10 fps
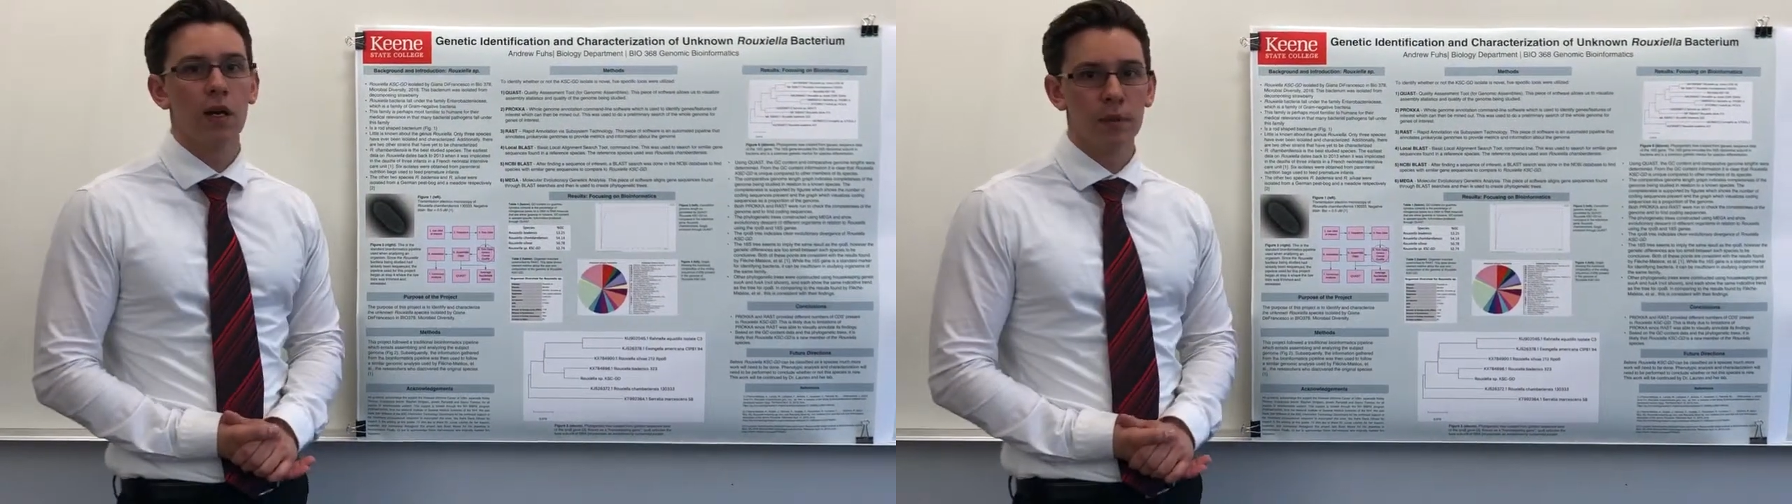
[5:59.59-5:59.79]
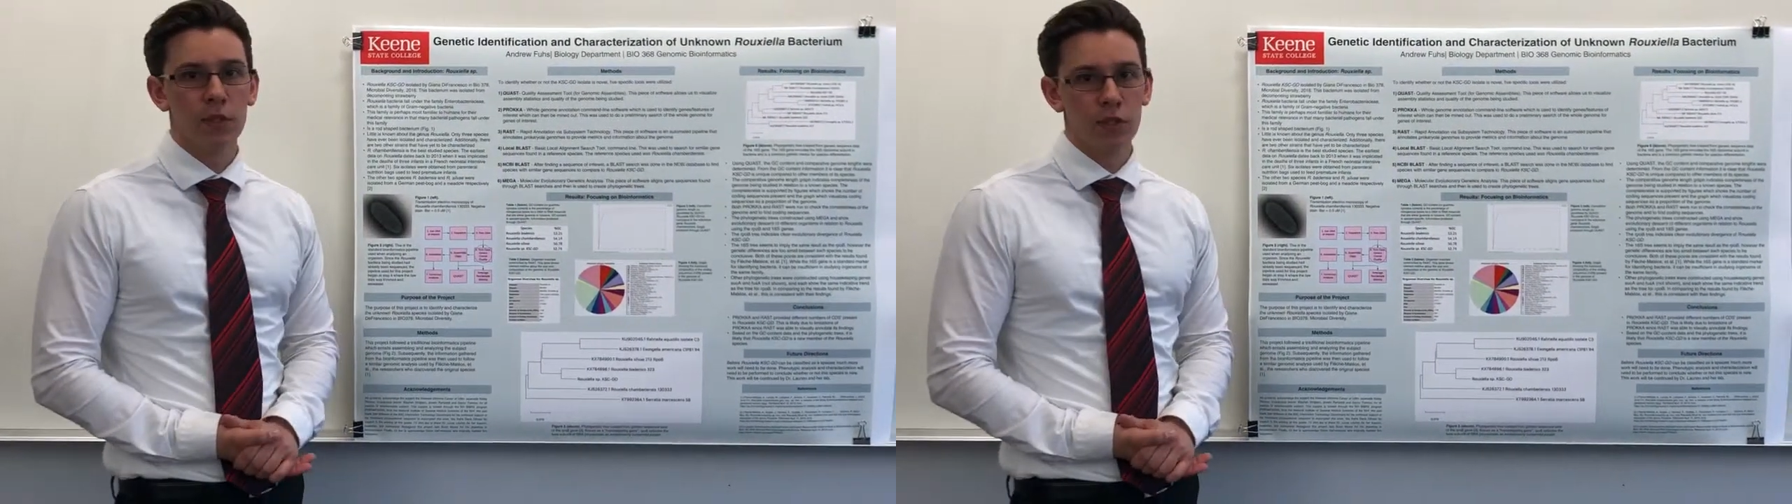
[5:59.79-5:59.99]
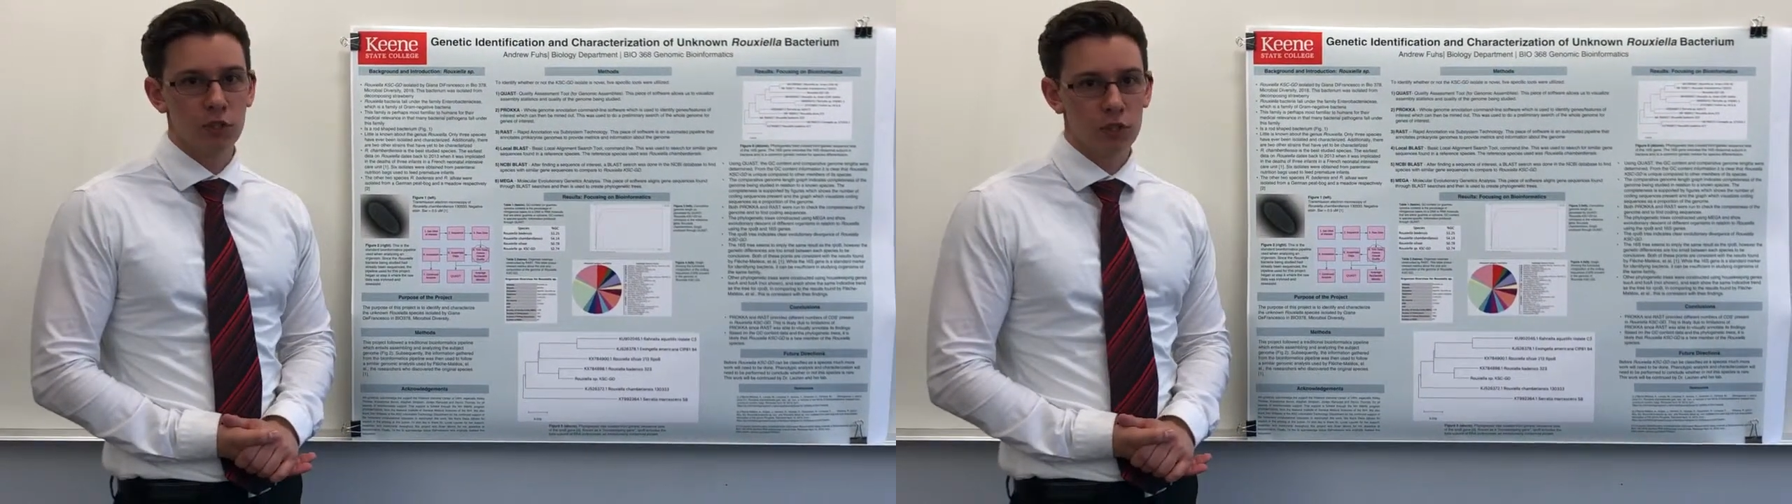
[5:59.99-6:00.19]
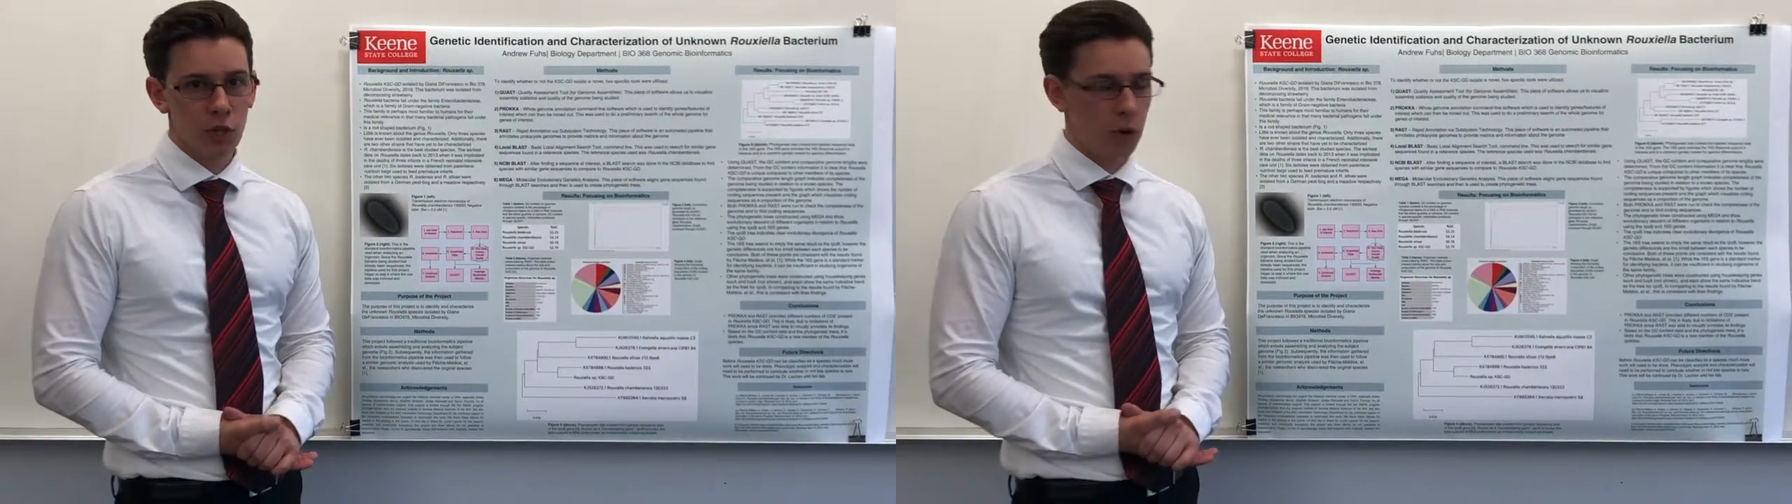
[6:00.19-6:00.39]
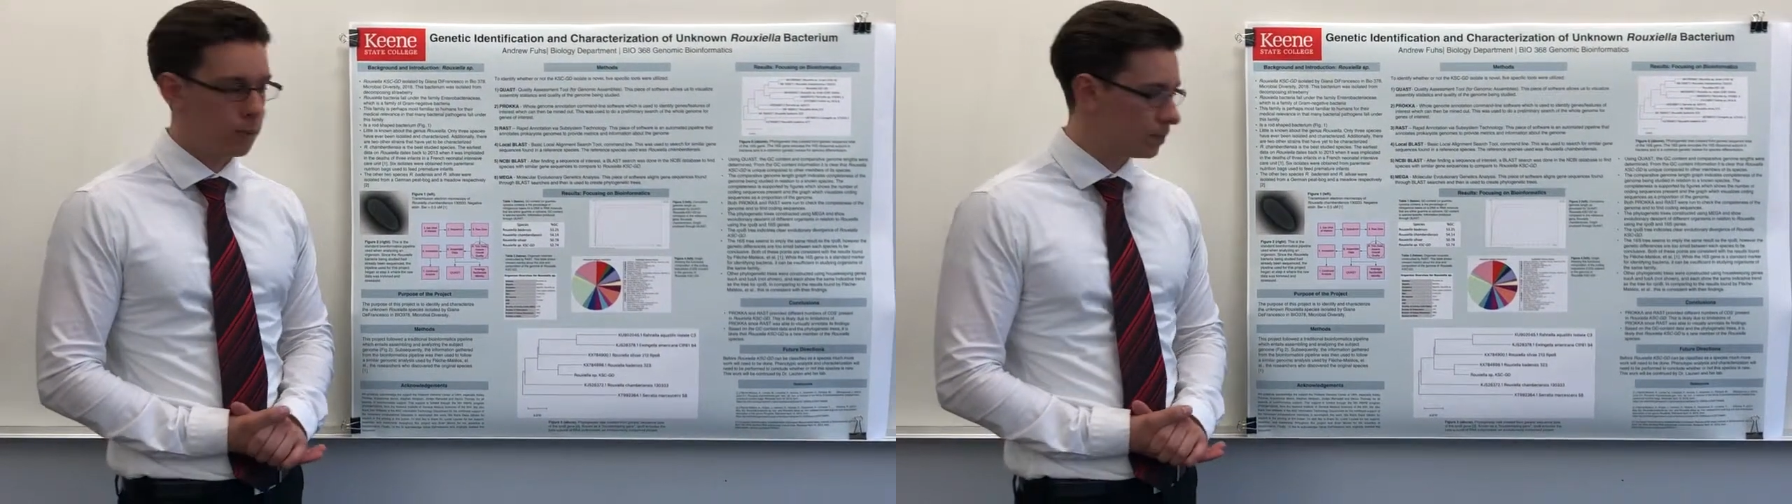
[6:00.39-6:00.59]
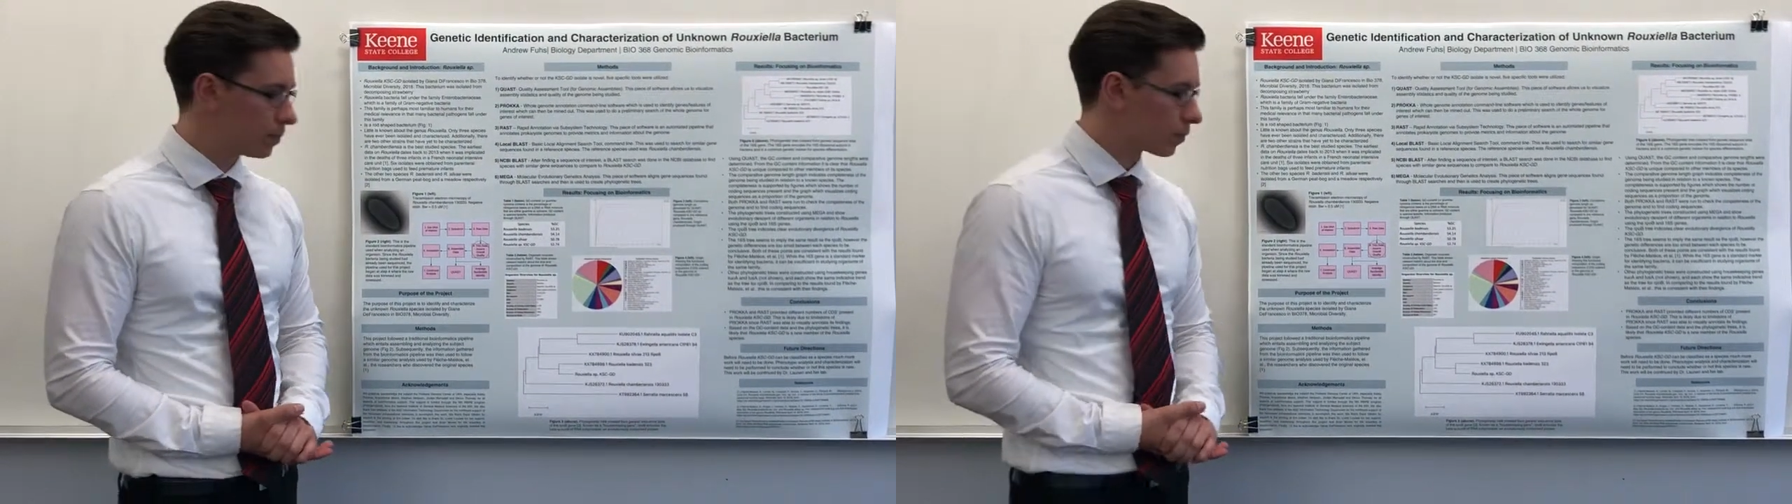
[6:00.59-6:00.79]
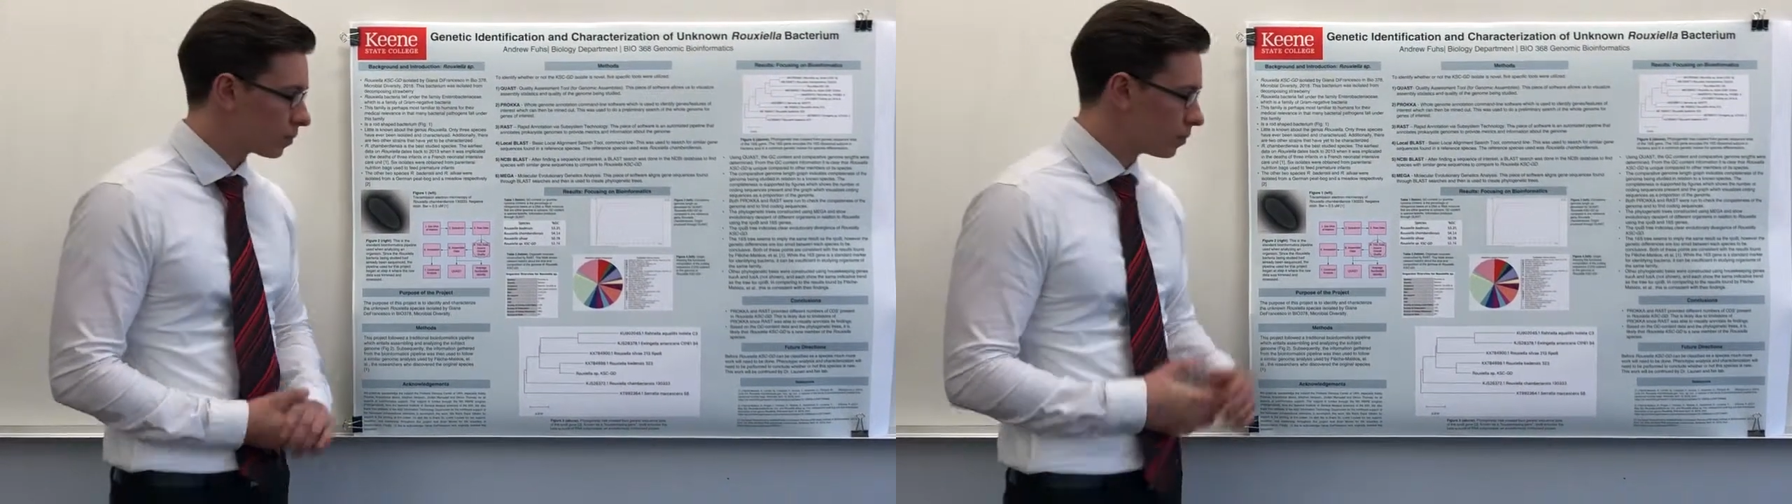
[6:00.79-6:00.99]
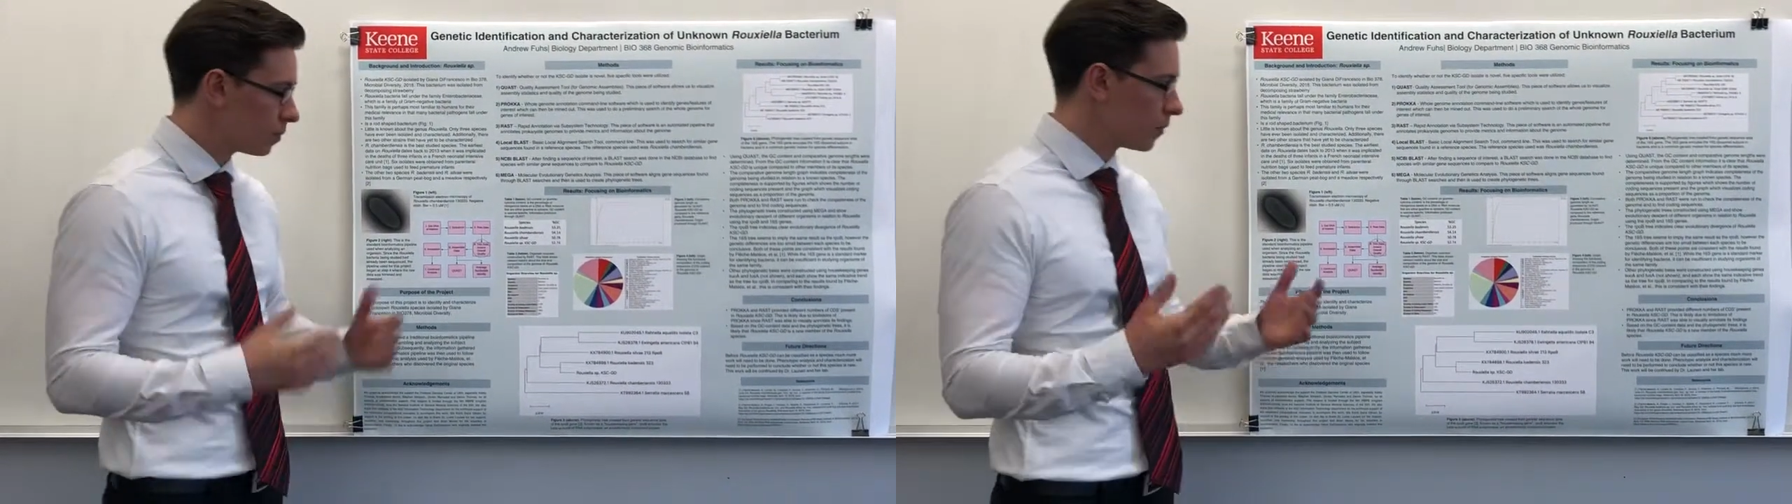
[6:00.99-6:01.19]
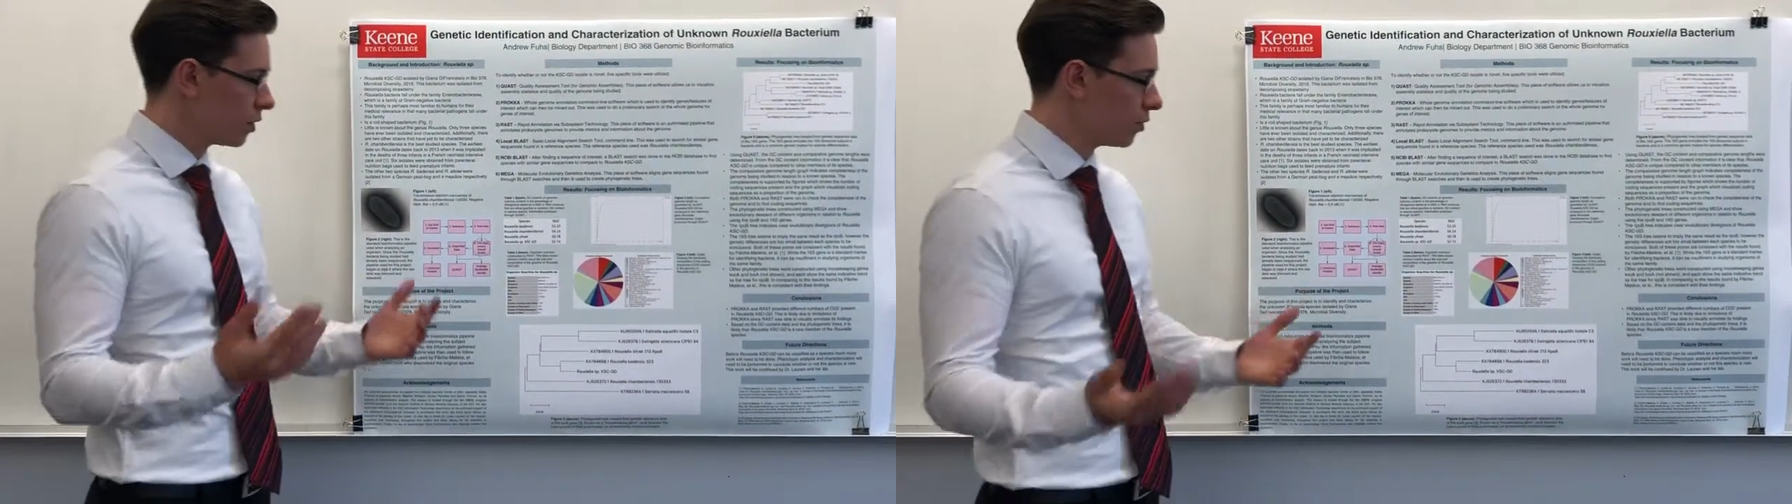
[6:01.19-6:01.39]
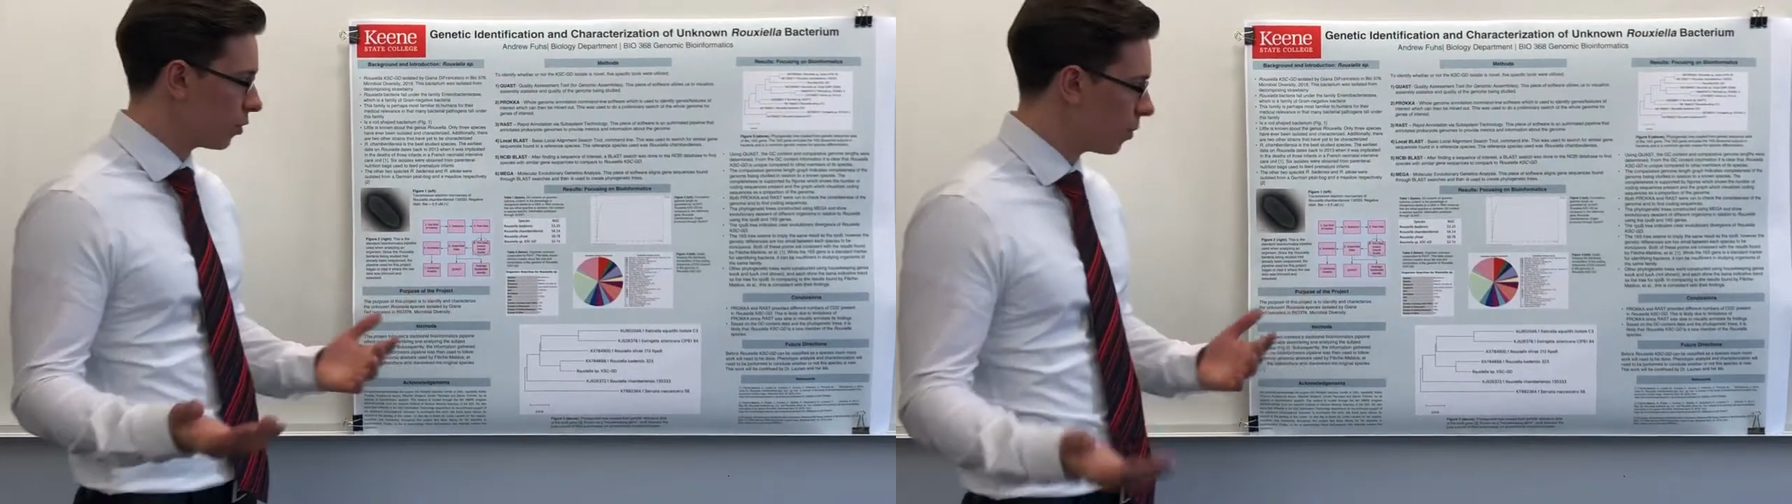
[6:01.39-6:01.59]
images show. So